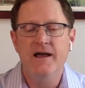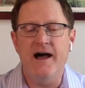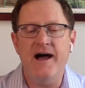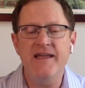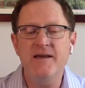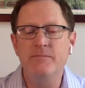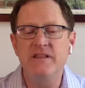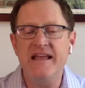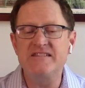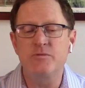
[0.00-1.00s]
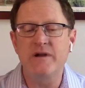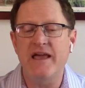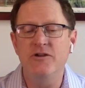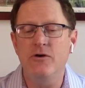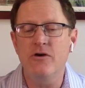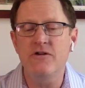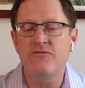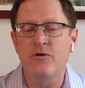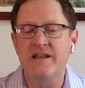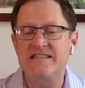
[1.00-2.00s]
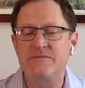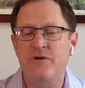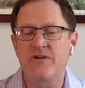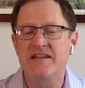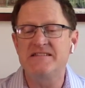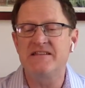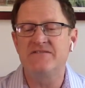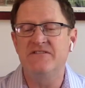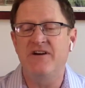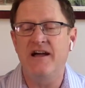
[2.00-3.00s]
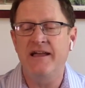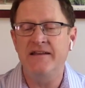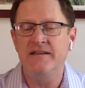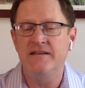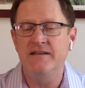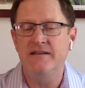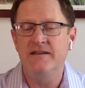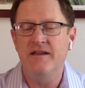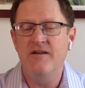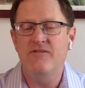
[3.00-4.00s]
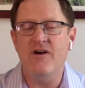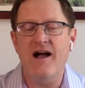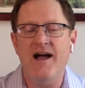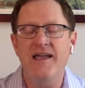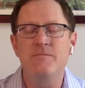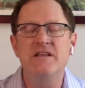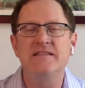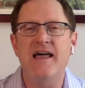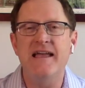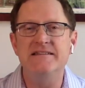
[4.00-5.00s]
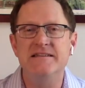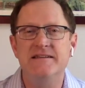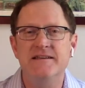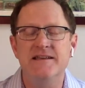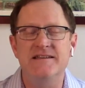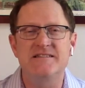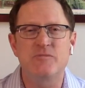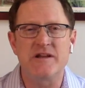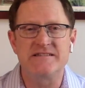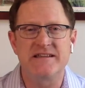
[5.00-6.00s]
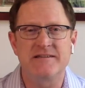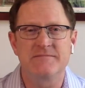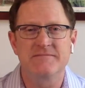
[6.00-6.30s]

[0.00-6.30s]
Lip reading: I am blessed when I yearn for an experience of divine, for I am the light expressing.